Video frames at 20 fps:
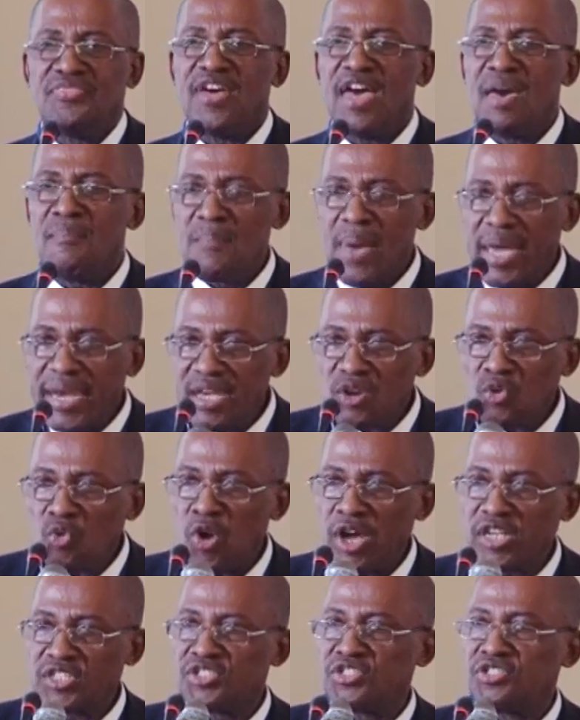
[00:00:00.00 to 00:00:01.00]
There are many
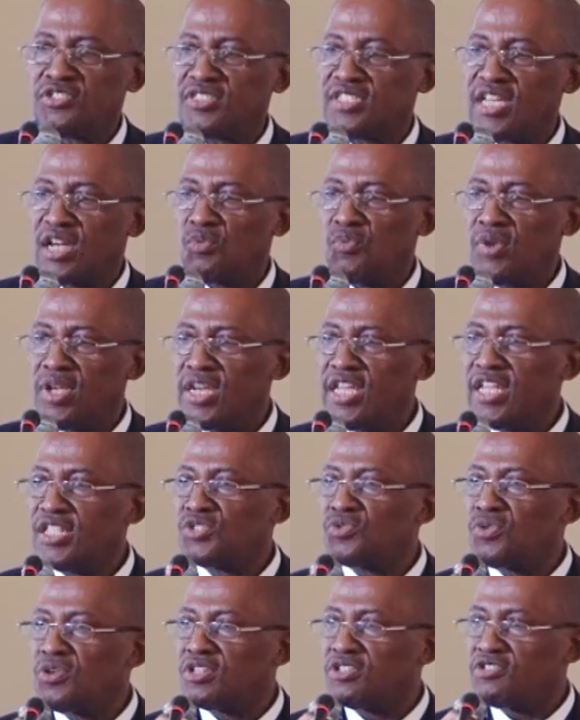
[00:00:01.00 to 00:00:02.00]
questions that we
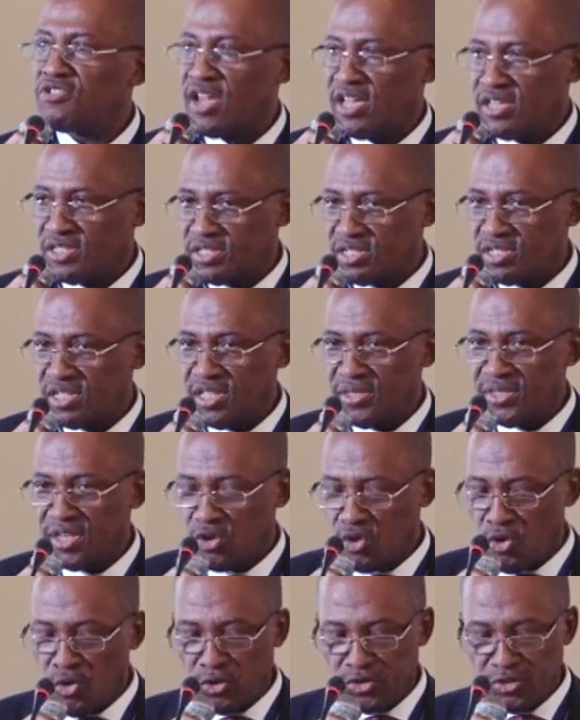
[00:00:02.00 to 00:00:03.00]
need to address in
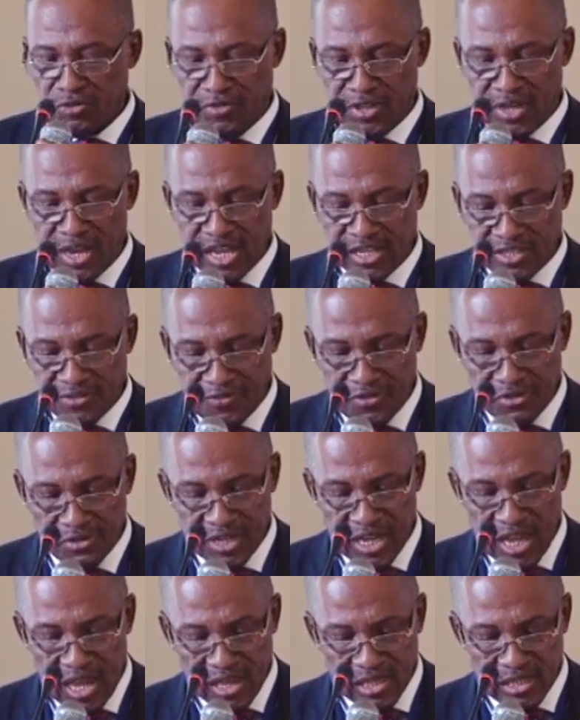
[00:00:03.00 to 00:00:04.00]
the course of the next few
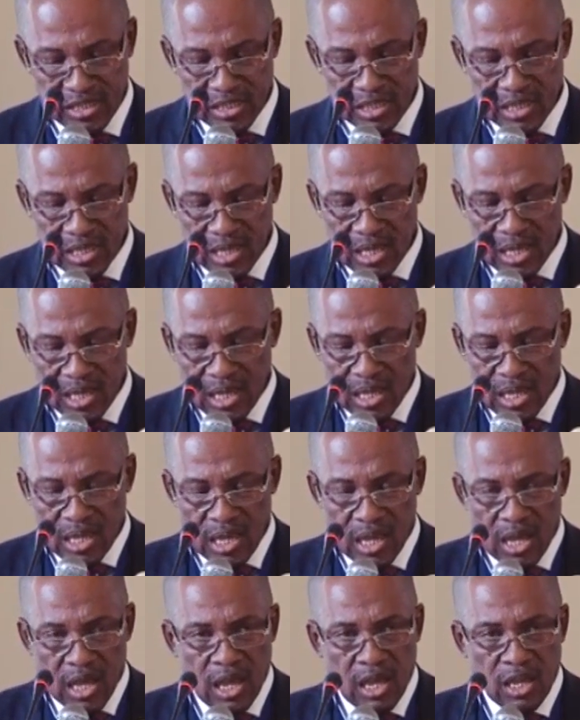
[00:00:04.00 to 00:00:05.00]
days.
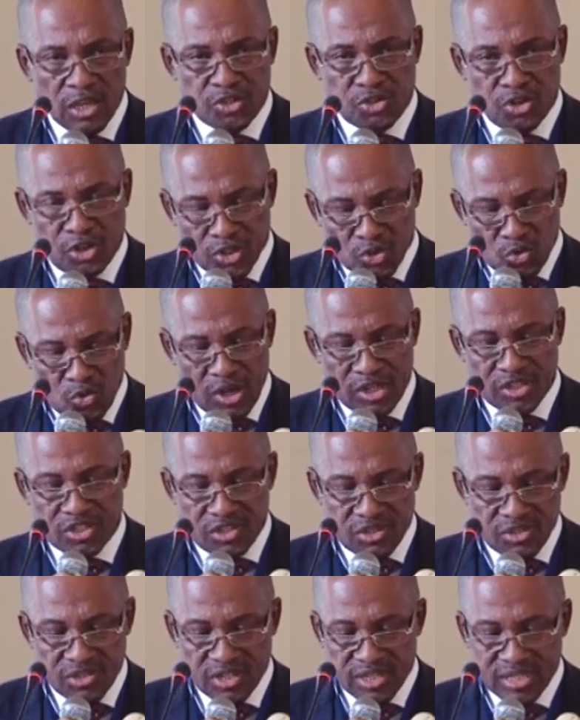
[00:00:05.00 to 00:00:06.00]
Such
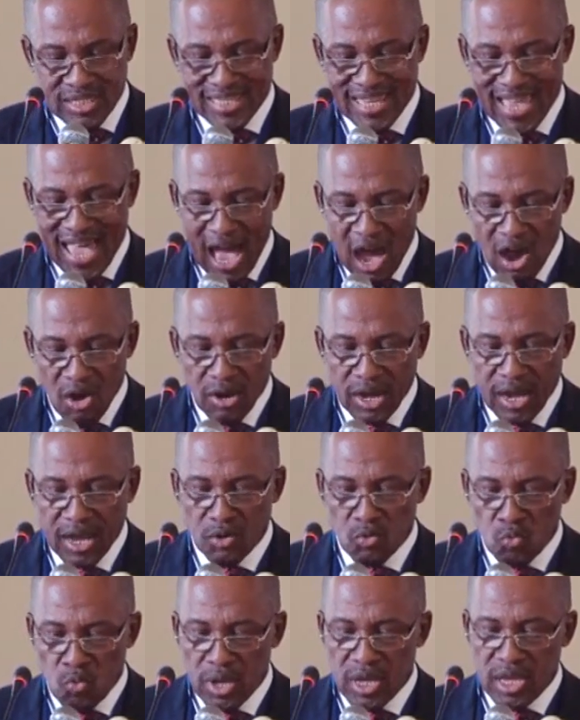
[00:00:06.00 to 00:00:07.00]
questions as, how
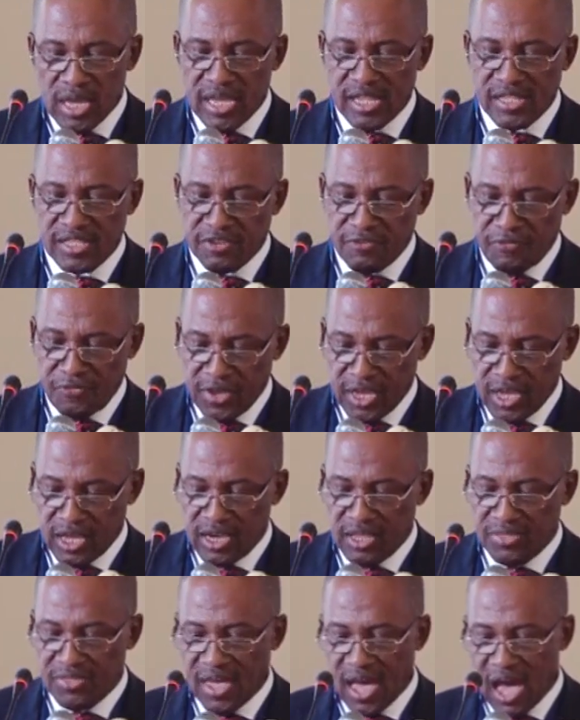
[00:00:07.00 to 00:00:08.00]
can we
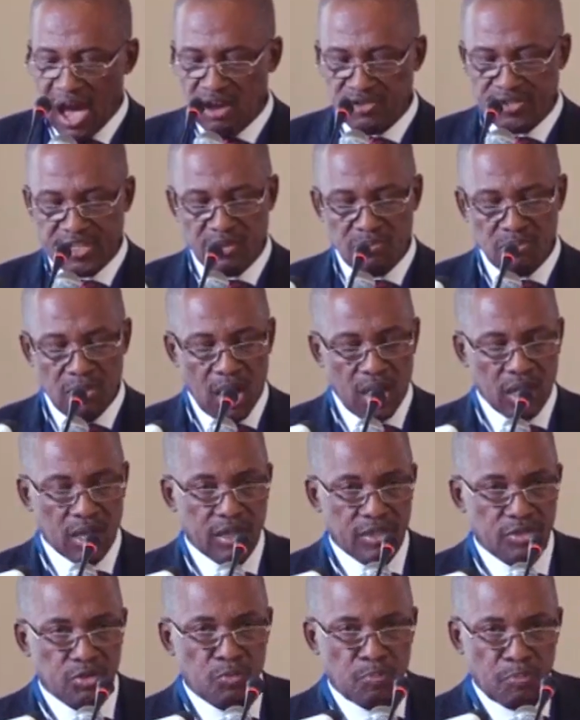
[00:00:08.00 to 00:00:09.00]
intervene in the housing
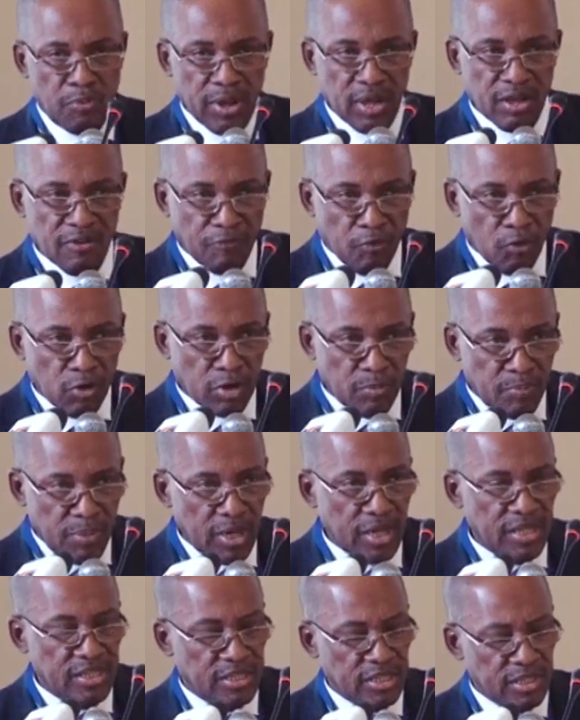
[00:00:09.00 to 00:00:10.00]
market to bring
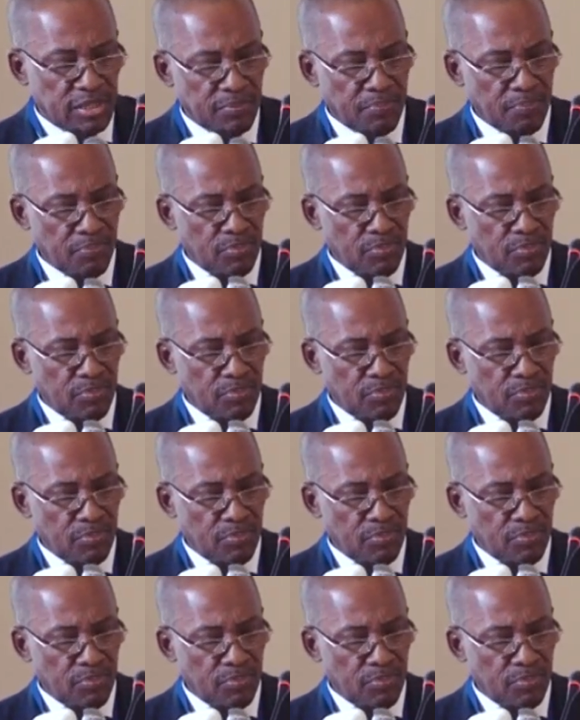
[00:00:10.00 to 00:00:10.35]
affordability?